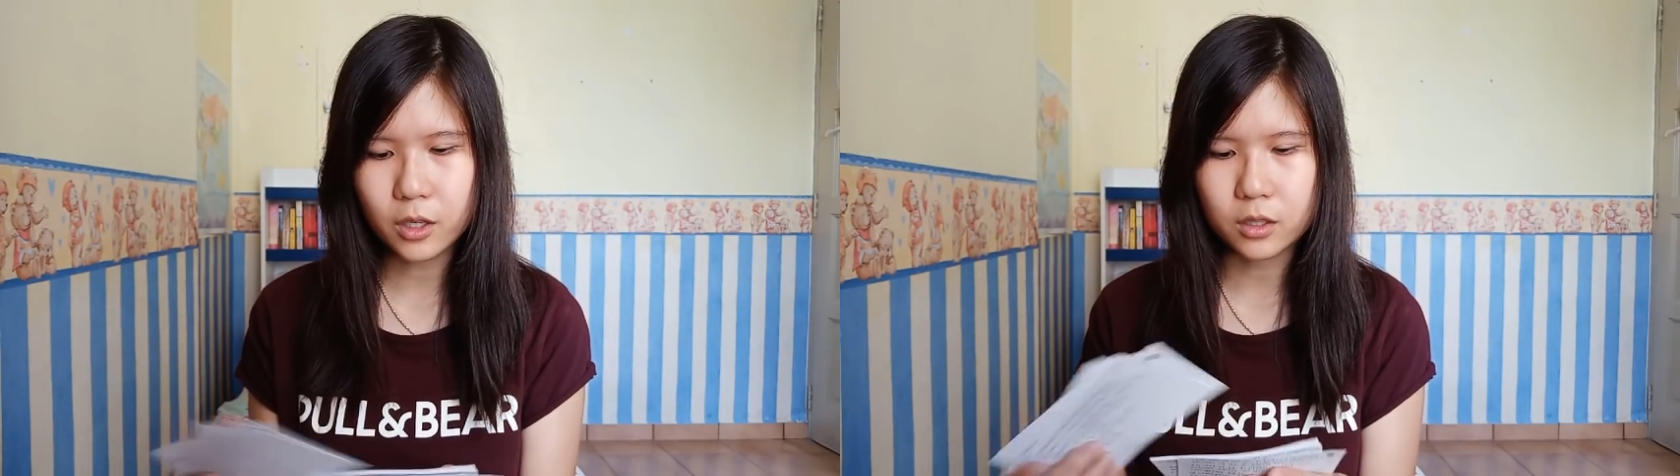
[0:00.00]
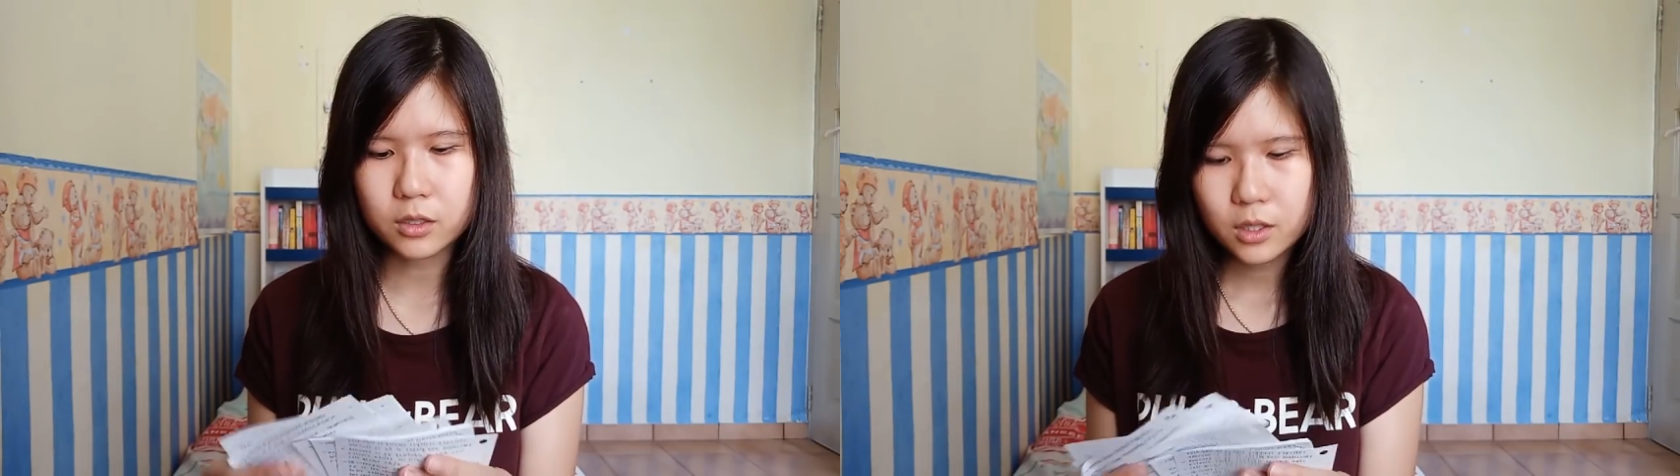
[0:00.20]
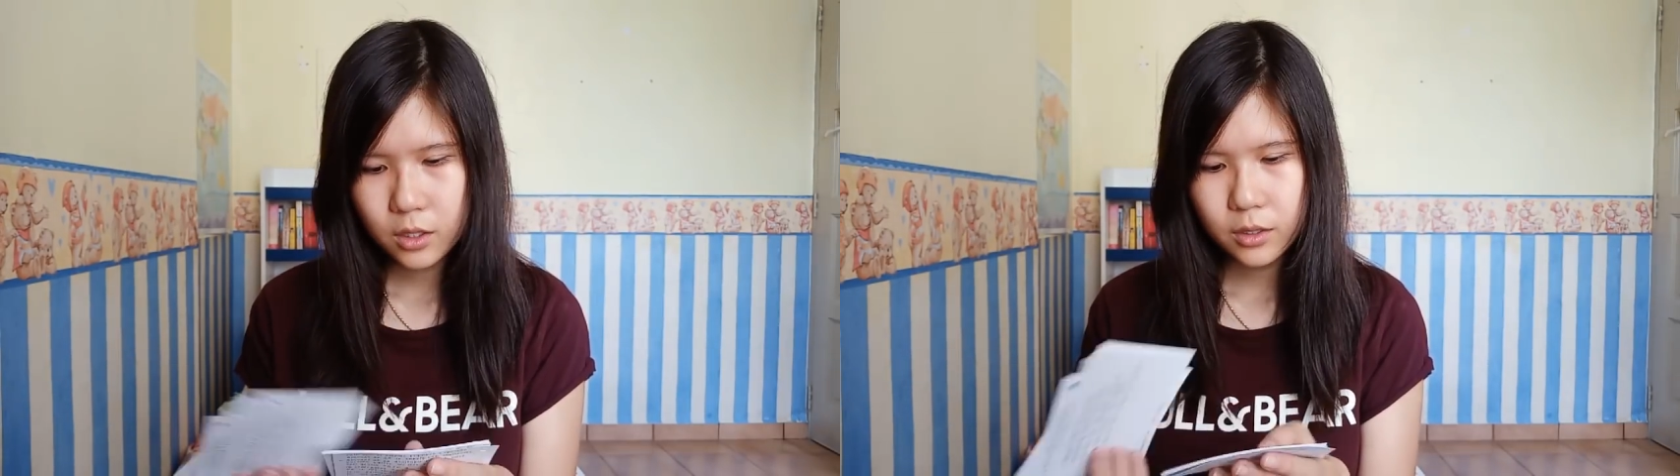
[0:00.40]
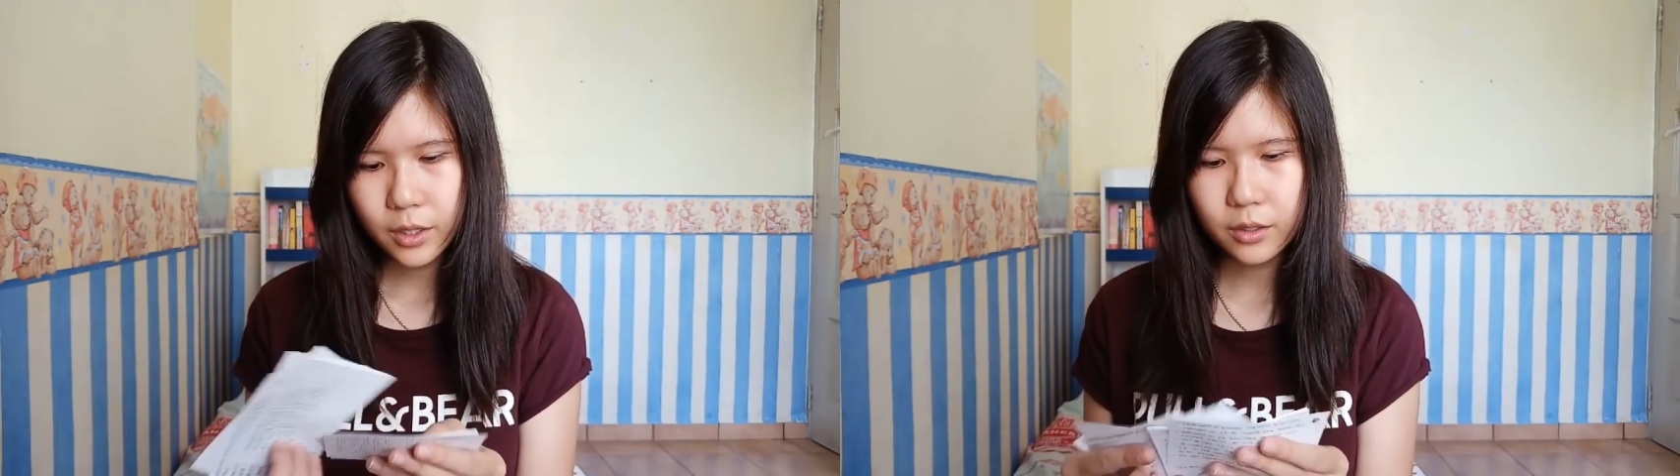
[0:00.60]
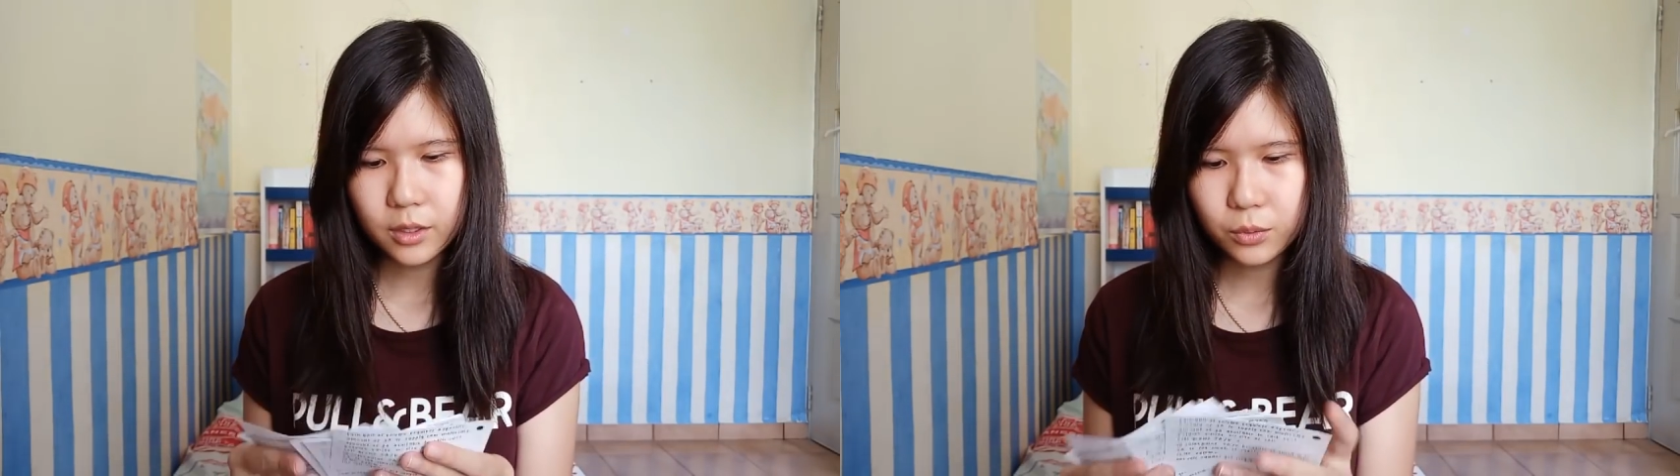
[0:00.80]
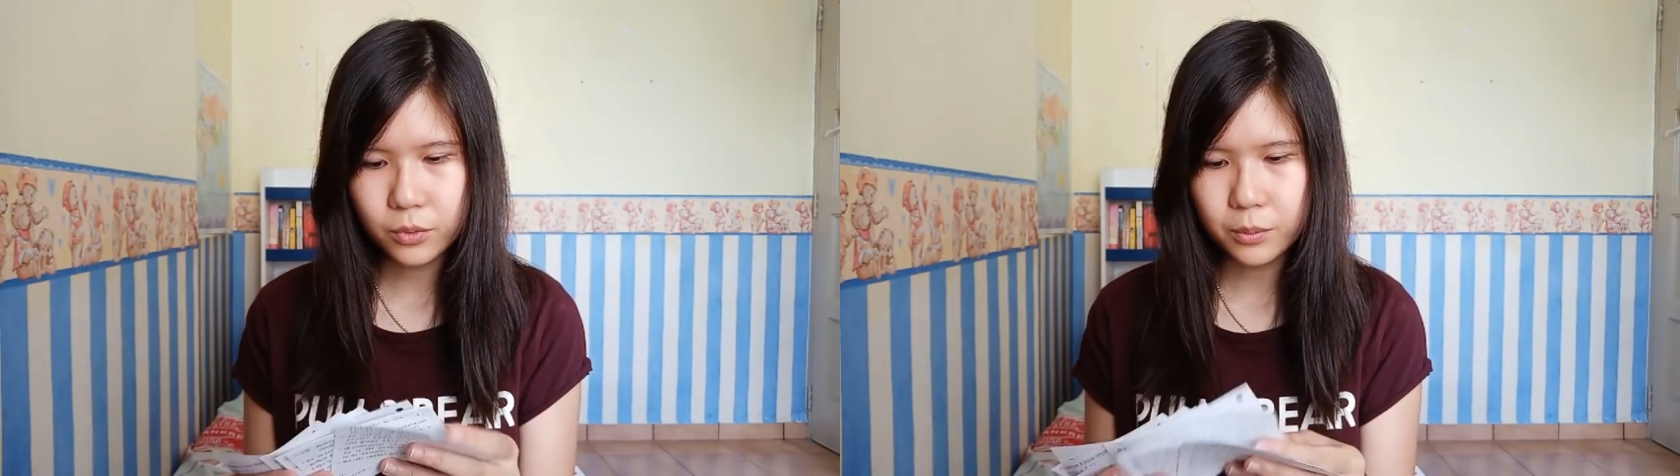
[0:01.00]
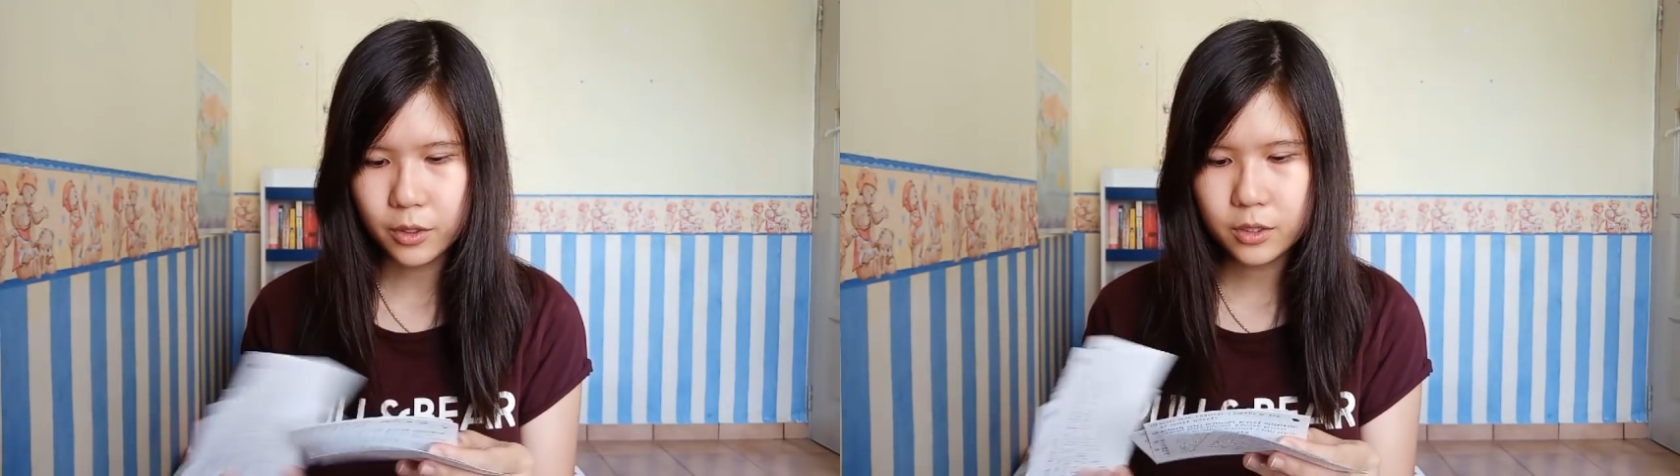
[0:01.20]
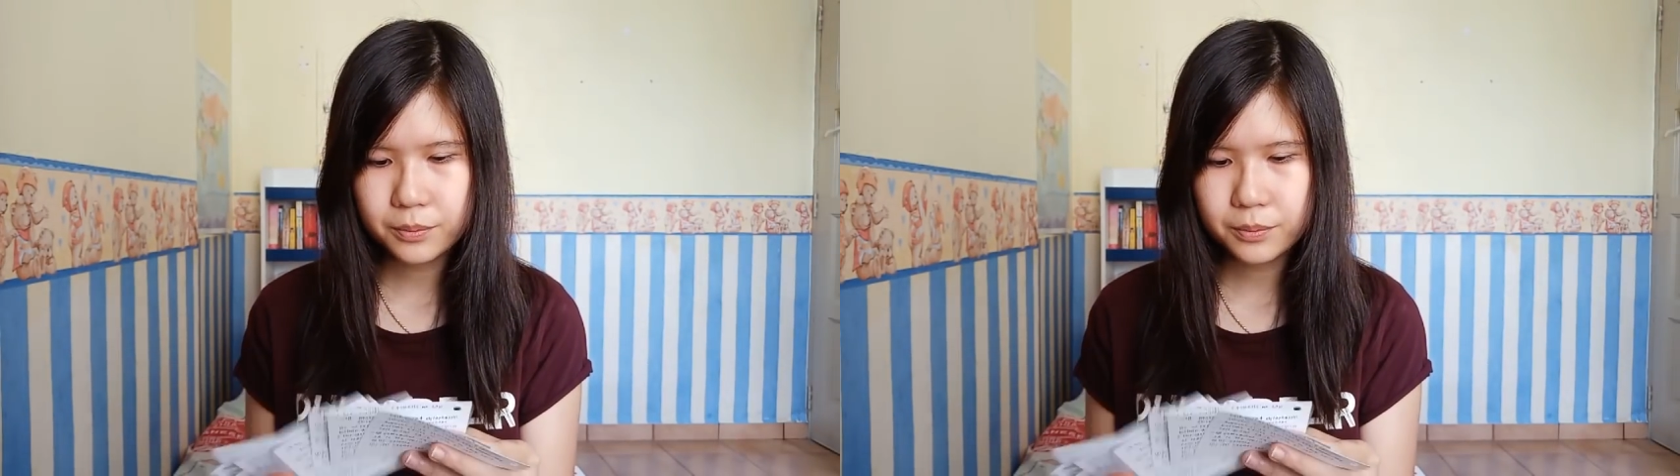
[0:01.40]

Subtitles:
on, there is one more.